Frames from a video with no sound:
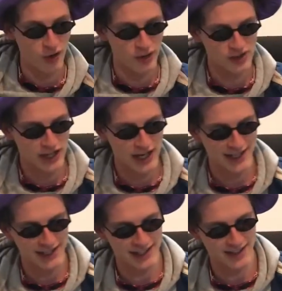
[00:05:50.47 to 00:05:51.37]
what I'm saying?
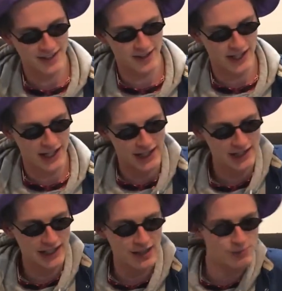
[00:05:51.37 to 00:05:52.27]
He need
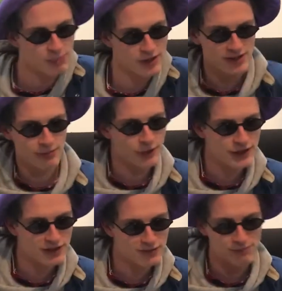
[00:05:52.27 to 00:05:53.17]
to burst some
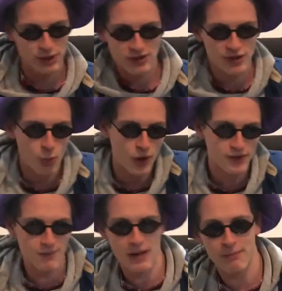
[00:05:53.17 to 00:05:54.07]
bridges, build some
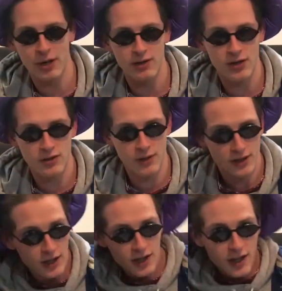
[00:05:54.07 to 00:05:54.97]
ones, maybe burn those ones.